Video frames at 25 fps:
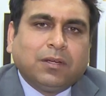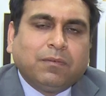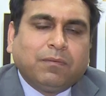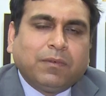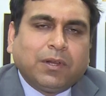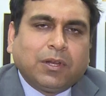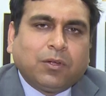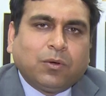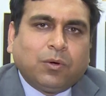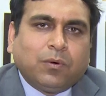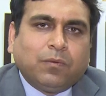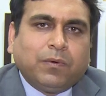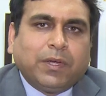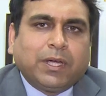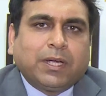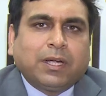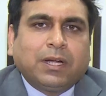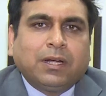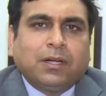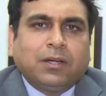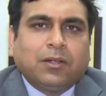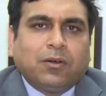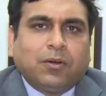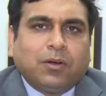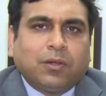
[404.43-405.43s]
will go
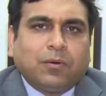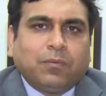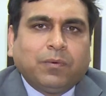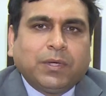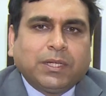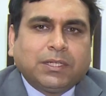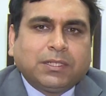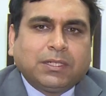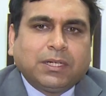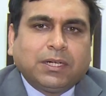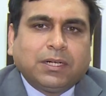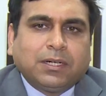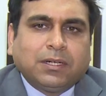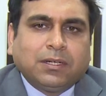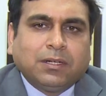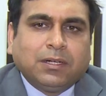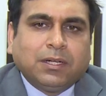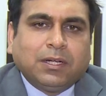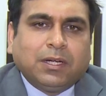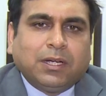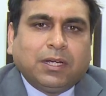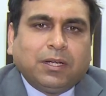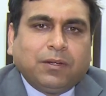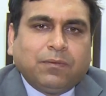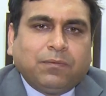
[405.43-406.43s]
vacant or wasted
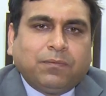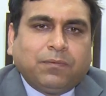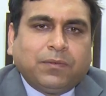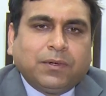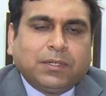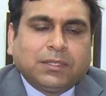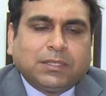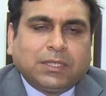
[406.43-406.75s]
if uh,